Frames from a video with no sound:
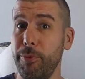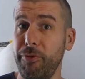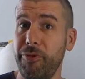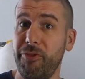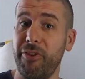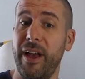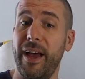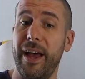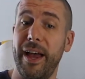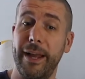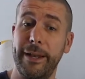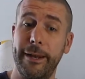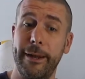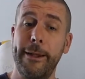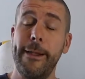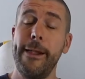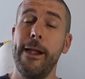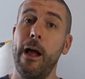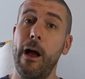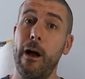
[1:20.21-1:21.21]
side
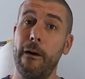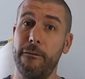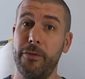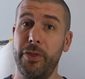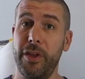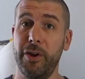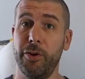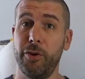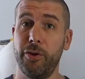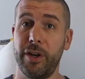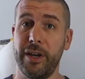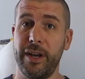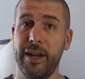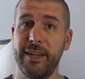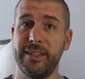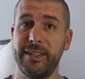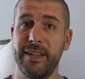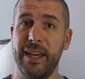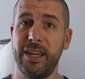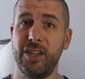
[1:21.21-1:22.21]
of the
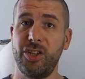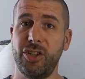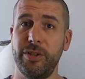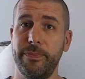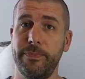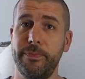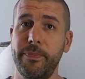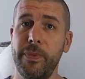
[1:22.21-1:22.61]
organisation.